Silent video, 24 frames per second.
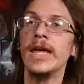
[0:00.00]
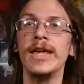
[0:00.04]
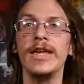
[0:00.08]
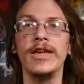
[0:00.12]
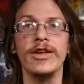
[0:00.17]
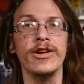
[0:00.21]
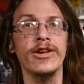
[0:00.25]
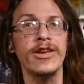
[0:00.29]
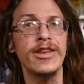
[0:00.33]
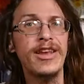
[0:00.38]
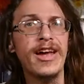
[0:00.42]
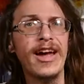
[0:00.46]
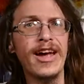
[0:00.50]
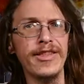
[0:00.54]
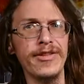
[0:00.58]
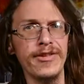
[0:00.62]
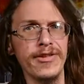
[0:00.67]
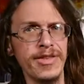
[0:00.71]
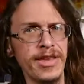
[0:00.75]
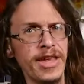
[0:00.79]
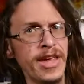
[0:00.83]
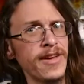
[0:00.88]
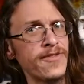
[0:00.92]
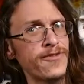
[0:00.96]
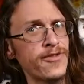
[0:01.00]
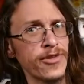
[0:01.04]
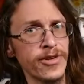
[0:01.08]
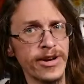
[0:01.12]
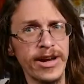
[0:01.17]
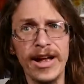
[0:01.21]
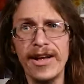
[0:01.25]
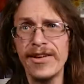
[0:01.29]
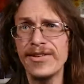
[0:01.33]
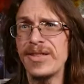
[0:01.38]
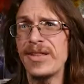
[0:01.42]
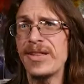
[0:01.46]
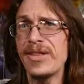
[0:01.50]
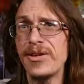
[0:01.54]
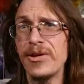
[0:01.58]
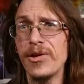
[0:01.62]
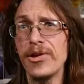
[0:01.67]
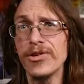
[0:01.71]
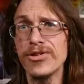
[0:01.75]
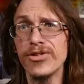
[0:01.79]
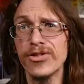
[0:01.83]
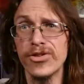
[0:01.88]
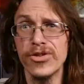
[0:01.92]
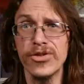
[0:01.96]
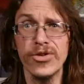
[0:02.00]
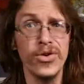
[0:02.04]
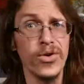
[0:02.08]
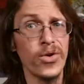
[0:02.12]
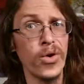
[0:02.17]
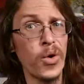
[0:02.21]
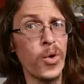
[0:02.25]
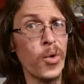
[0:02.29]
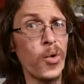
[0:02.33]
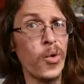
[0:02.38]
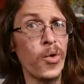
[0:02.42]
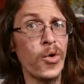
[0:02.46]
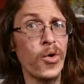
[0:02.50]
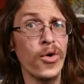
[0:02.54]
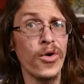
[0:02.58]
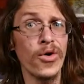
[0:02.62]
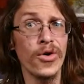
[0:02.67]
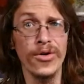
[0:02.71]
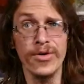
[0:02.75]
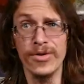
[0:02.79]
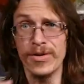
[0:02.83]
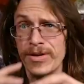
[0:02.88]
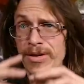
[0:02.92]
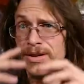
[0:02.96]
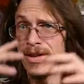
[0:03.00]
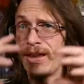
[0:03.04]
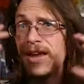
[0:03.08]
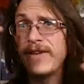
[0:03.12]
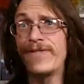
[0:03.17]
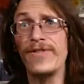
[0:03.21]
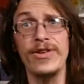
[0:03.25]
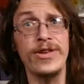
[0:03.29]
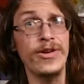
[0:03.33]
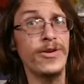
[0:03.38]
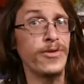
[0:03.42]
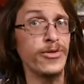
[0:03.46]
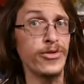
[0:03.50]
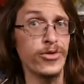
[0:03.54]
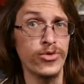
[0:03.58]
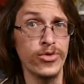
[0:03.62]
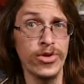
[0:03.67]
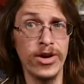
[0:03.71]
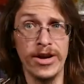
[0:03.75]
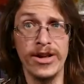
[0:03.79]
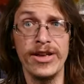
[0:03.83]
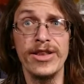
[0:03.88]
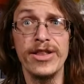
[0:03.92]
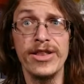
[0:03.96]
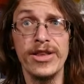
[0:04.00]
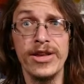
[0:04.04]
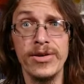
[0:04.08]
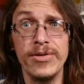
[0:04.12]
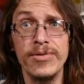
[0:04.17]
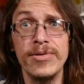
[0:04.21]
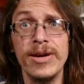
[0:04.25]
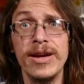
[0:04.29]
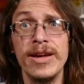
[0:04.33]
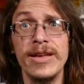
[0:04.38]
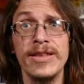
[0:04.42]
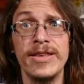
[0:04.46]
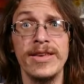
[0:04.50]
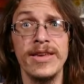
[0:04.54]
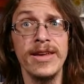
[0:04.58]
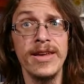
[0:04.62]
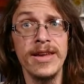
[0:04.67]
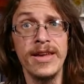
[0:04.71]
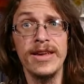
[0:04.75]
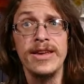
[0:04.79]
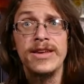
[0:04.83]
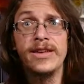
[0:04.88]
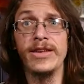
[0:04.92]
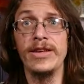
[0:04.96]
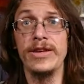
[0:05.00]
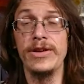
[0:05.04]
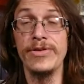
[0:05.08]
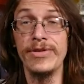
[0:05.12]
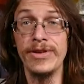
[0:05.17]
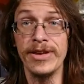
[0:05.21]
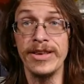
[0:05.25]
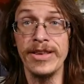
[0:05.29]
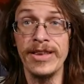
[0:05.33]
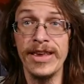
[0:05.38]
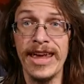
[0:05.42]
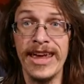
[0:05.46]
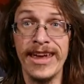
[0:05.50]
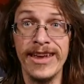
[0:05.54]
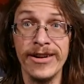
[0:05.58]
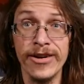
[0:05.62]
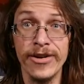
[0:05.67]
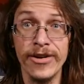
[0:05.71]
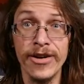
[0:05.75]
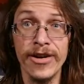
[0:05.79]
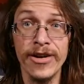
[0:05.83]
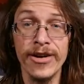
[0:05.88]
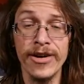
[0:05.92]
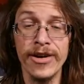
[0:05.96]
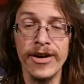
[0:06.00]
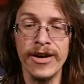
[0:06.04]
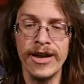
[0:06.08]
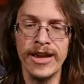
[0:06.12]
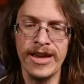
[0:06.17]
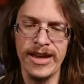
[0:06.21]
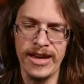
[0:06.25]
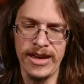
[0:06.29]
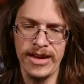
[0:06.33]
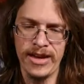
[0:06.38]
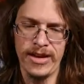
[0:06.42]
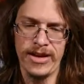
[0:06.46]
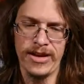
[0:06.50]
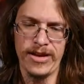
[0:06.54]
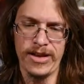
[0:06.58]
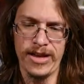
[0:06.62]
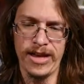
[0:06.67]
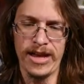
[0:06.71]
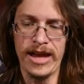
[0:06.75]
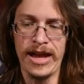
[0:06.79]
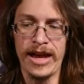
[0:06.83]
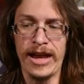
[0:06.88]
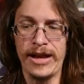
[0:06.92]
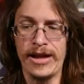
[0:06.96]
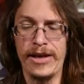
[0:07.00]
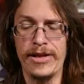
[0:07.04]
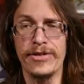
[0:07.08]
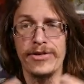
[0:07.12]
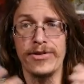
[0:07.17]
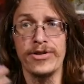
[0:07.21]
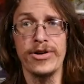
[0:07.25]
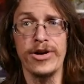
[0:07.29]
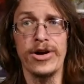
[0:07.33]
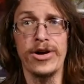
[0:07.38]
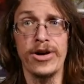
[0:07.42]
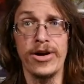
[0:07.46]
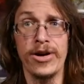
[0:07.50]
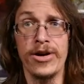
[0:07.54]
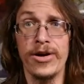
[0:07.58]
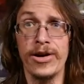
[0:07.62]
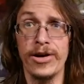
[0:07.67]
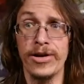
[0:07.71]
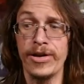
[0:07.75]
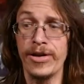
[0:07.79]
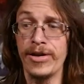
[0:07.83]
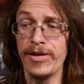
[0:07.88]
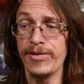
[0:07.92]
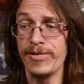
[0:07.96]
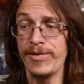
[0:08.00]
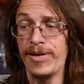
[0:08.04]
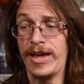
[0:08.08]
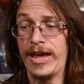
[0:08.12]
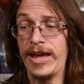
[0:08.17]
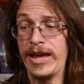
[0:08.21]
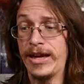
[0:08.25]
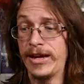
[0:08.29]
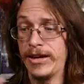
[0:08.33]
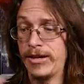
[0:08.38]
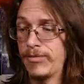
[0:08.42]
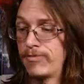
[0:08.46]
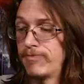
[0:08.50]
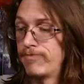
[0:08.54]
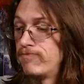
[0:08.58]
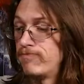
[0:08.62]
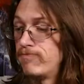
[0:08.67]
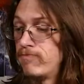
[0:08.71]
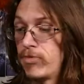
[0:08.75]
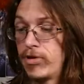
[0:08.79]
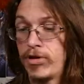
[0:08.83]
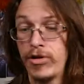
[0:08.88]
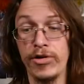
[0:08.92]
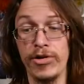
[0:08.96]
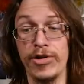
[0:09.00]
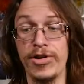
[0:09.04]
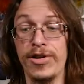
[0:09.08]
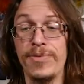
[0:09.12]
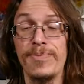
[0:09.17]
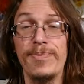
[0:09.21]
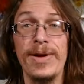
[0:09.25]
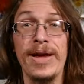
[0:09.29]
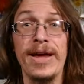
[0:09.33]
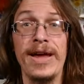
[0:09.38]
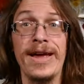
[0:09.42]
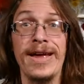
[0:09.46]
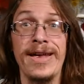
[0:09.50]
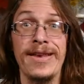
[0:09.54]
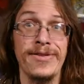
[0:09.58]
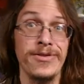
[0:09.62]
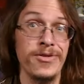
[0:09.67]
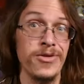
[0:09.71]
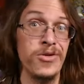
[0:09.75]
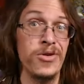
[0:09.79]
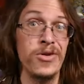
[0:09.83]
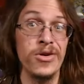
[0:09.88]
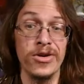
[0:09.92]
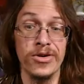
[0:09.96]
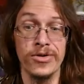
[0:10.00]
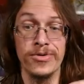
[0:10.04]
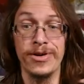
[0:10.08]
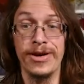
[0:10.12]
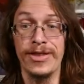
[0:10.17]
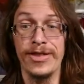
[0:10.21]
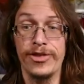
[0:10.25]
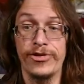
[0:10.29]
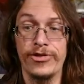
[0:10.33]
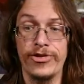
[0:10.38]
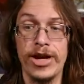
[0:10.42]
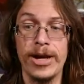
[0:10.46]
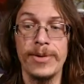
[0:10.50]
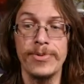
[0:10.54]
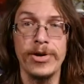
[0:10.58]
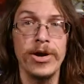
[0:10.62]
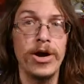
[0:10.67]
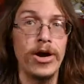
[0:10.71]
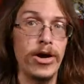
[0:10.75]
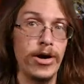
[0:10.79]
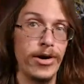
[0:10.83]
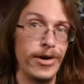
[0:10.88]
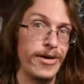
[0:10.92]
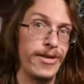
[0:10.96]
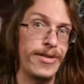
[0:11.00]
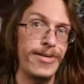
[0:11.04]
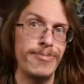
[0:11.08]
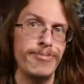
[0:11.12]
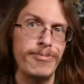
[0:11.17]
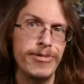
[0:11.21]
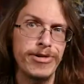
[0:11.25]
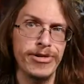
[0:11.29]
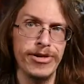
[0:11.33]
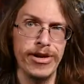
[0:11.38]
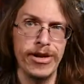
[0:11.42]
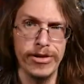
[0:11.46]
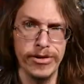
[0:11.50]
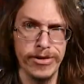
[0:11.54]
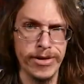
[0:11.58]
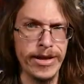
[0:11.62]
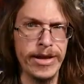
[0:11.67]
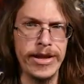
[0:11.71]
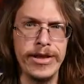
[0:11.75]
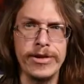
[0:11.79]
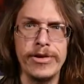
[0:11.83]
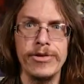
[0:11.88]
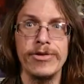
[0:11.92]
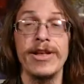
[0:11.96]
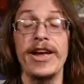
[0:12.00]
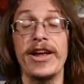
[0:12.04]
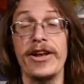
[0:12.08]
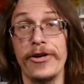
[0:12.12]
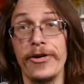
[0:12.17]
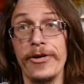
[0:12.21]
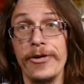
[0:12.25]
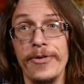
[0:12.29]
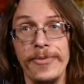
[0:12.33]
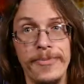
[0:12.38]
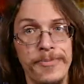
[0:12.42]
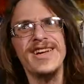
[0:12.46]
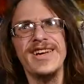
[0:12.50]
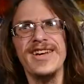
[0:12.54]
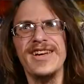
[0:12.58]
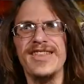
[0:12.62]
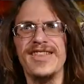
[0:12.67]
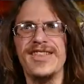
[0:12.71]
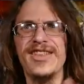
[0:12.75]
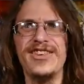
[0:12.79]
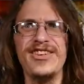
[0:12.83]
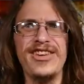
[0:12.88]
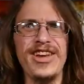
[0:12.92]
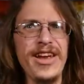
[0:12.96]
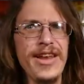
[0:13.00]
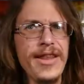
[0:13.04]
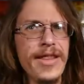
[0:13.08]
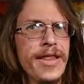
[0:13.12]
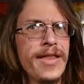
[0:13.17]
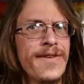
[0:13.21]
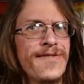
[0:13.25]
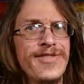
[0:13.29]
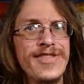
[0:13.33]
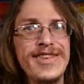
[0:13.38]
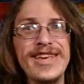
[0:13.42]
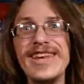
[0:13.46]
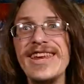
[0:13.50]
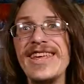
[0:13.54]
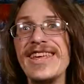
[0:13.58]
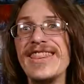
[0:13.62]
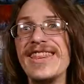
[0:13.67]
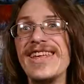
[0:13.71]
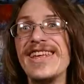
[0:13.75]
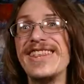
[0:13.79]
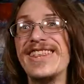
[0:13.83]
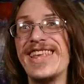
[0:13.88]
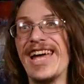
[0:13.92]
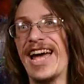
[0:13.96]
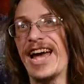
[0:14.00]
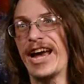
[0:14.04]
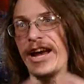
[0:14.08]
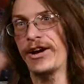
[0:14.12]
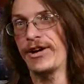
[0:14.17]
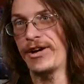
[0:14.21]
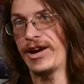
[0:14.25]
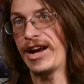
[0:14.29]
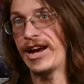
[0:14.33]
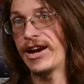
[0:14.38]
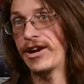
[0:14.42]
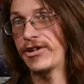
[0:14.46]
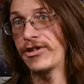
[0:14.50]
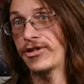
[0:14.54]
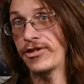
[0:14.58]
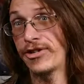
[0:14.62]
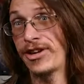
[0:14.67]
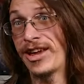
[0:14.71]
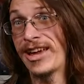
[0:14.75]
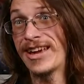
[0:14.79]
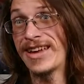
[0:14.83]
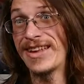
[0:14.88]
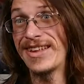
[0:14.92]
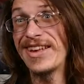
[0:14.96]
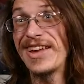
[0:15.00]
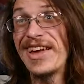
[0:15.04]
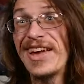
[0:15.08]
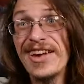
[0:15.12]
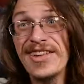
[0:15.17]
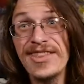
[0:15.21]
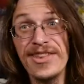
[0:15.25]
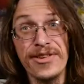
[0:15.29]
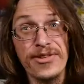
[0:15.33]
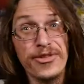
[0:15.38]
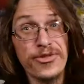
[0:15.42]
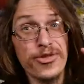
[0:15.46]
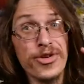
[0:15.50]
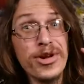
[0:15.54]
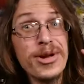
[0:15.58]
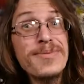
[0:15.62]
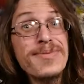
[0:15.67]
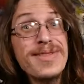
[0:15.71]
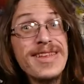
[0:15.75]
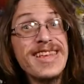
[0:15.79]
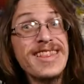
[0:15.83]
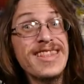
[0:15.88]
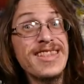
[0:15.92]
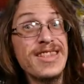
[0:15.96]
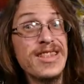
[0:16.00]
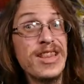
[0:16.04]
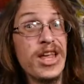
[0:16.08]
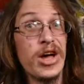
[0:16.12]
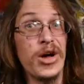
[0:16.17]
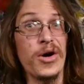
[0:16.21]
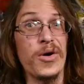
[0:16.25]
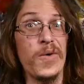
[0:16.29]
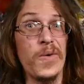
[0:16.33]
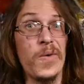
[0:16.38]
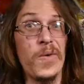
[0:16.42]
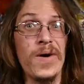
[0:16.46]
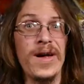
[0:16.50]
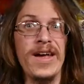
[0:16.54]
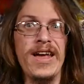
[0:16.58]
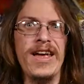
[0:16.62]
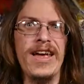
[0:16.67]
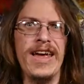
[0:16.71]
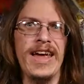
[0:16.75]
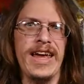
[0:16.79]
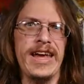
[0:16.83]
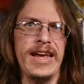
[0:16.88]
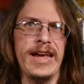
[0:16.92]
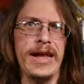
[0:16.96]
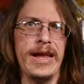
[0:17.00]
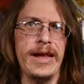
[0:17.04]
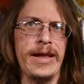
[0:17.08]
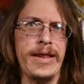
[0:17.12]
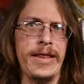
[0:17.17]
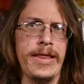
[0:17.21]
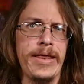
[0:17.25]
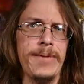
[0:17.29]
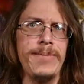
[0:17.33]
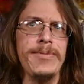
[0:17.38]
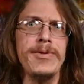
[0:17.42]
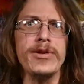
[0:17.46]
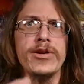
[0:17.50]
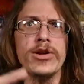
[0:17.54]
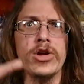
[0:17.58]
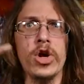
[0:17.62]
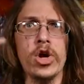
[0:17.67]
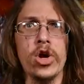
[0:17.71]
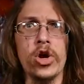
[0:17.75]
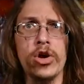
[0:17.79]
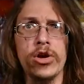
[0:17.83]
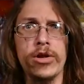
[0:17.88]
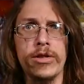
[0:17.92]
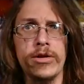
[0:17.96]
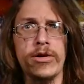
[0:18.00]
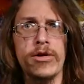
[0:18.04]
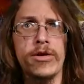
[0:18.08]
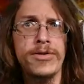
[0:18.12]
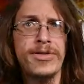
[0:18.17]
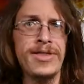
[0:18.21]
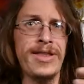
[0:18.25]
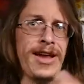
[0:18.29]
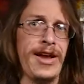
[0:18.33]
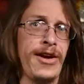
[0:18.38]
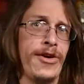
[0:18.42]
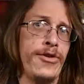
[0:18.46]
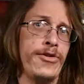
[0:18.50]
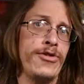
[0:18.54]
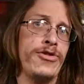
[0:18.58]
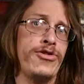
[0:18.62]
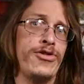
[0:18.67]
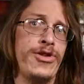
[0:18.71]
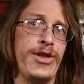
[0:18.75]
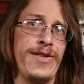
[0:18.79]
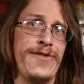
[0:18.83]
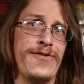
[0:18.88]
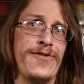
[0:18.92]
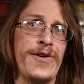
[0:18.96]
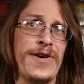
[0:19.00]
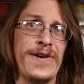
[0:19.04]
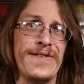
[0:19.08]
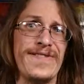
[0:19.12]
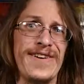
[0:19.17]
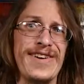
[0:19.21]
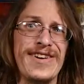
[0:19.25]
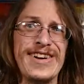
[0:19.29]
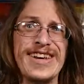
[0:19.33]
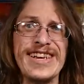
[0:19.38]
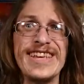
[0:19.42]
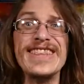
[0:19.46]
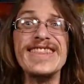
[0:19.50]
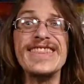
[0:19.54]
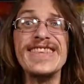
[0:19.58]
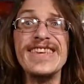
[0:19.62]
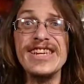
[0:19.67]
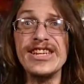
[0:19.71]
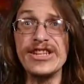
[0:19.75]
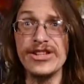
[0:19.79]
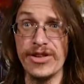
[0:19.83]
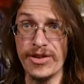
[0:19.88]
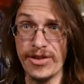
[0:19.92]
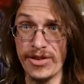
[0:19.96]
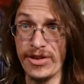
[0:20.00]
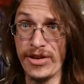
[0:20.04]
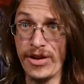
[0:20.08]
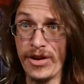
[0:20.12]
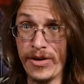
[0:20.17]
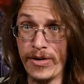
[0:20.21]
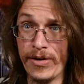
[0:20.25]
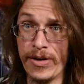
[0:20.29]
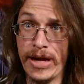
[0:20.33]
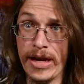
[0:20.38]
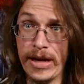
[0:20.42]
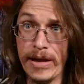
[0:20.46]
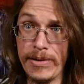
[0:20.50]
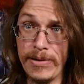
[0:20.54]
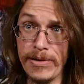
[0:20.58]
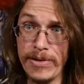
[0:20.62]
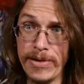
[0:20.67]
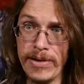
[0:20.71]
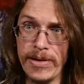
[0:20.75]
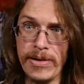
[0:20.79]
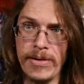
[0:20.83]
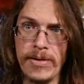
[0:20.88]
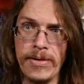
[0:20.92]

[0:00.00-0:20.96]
You can either dig for Galaxy Soldier, or if you don't draw into it, Union Hanger, and other cards like Pseudo Space or one of the trap cards, which I'll get into later. The chances of needing the entire extra deck is extremely low, and some of the cards are there just for very niche scenarios.